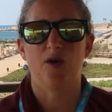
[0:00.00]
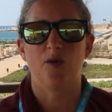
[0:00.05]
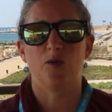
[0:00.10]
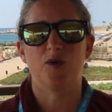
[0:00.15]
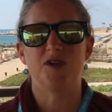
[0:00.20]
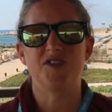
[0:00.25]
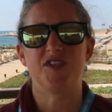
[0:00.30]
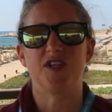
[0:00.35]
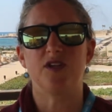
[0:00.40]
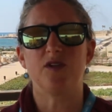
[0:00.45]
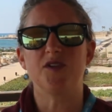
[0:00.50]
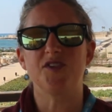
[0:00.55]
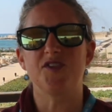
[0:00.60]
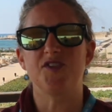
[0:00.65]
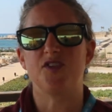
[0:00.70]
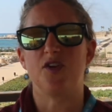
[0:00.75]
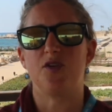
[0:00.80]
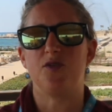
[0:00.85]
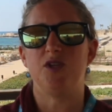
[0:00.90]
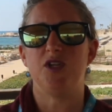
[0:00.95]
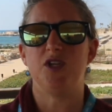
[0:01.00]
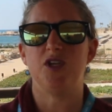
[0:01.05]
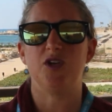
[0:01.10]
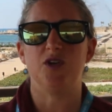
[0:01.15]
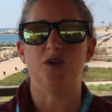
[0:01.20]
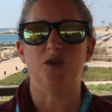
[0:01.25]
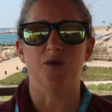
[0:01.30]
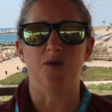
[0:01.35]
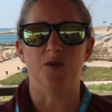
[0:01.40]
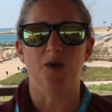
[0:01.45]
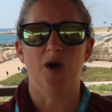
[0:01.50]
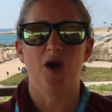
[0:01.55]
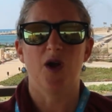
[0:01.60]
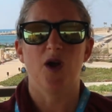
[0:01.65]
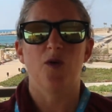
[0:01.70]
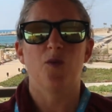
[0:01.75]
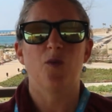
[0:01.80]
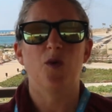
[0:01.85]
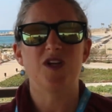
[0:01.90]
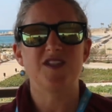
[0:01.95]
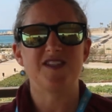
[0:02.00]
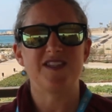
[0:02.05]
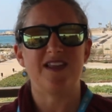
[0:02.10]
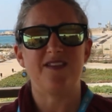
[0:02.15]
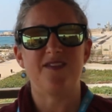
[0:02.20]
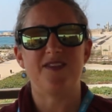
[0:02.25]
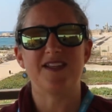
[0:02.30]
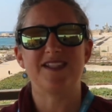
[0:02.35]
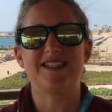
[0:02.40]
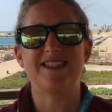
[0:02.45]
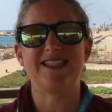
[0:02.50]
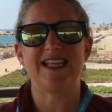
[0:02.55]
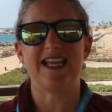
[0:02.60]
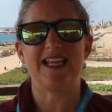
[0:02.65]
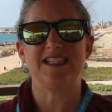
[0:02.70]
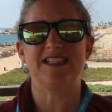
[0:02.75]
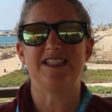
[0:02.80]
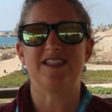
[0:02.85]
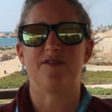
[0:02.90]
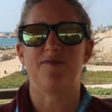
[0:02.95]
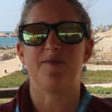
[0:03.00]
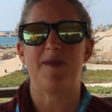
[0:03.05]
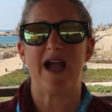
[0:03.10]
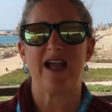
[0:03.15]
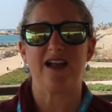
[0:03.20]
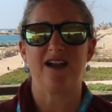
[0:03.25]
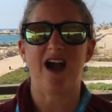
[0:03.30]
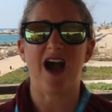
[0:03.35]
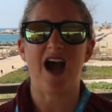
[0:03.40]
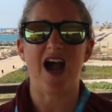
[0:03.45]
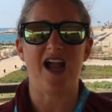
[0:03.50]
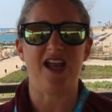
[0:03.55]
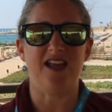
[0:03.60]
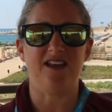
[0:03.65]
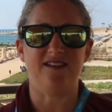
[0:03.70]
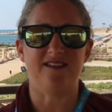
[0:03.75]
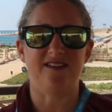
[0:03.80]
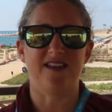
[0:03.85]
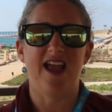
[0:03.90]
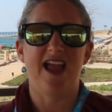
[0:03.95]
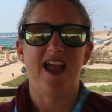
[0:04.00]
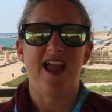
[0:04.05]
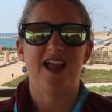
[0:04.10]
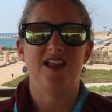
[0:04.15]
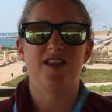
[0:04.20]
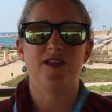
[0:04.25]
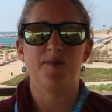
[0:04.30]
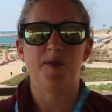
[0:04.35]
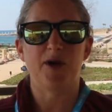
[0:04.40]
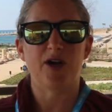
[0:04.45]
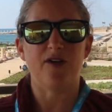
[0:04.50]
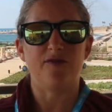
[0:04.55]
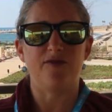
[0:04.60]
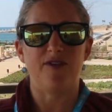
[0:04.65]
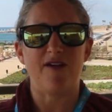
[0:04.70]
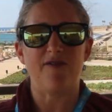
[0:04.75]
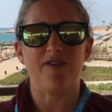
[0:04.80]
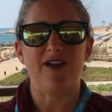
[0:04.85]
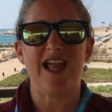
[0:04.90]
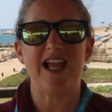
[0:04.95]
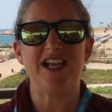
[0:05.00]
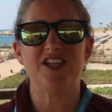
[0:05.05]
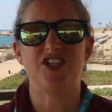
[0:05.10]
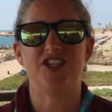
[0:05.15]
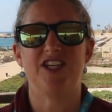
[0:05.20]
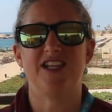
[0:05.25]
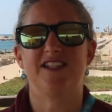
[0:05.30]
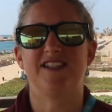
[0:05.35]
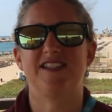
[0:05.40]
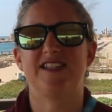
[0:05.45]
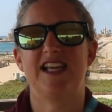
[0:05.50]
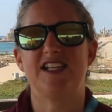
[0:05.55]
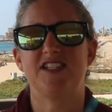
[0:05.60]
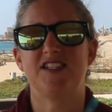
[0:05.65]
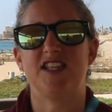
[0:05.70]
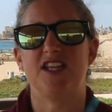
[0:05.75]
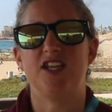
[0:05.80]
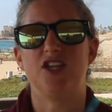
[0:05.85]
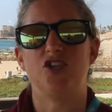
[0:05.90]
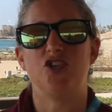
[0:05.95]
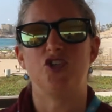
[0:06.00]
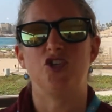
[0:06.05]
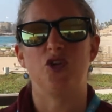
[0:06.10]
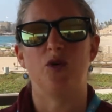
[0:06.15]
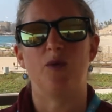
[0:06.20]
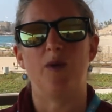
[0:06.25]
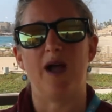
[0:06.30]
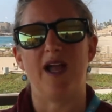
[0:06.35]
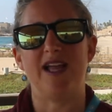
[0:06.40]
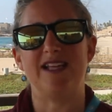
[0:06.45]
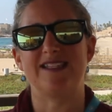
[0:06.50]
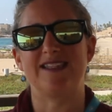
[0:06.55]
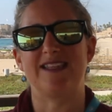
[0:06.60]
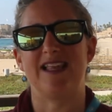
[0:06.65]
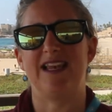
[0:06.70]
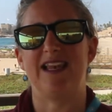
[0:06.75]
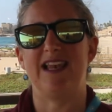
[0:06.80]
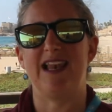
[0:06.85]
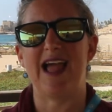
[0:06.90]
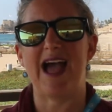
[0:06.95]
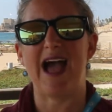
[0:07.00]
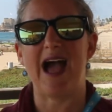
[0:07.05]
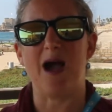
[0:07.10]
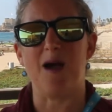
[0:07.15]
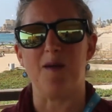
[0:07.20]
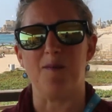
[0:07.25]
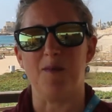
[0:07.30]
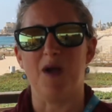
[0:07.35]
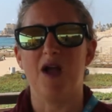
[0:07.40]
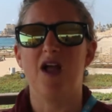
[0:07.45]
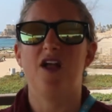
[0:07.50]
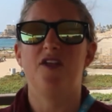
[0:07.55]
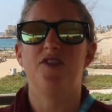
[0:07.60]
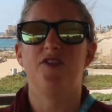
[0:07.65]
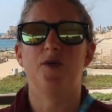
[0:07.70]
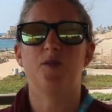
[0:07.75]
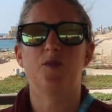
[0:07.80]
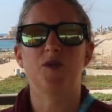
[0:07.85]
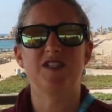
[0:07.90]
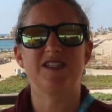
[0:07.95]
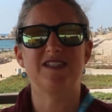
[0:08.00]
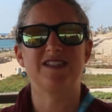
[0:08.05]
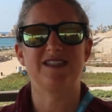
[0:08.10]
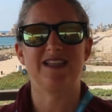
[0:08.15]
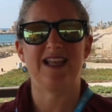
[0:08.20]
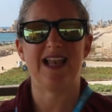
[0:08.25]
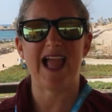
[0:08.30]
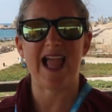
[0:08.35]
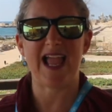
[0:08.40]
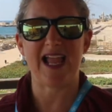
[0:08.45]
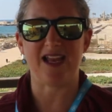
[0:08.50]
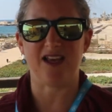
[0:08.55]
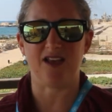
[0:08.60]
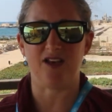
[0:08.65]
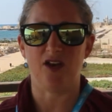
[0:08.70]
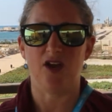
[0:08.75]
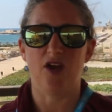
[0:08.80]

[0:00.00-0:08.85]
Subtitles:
Was it also you? Was it the sins of mankind? In the book of Revelation it says that Yeshua is the Lamb that was slain